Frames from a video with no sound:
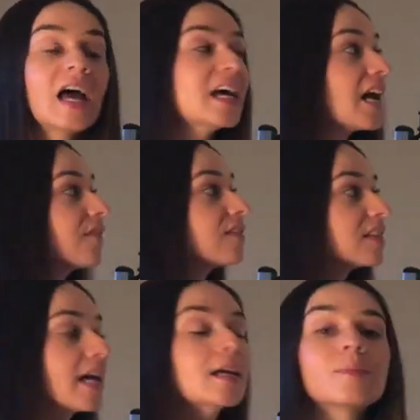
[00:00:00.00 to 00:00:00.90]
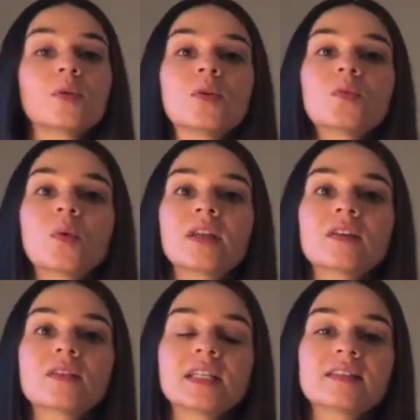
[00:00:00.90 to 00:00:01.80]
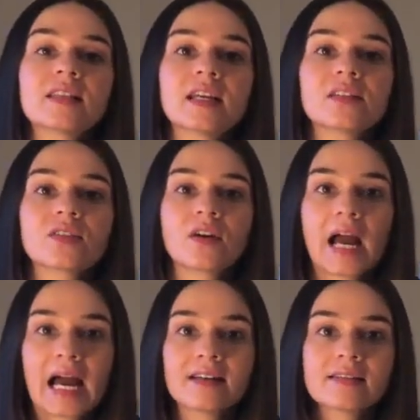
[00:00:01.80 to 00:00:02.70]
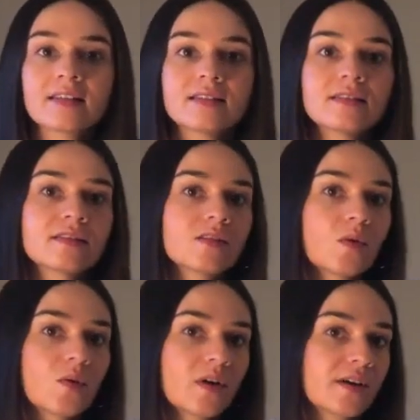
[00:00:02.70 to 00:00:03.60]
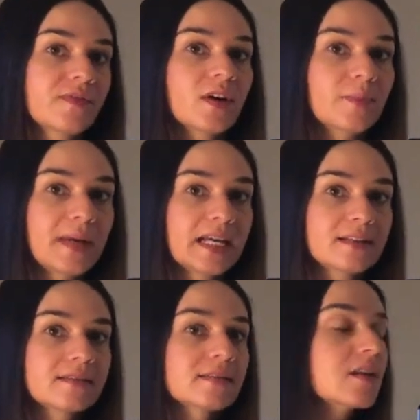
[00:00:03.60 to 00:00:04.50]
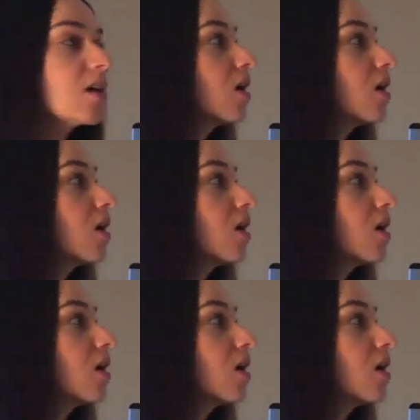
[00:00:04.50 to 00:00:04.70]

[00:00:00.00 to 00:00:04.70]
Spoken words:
And I've labeled whether these things are acids or if they're a base.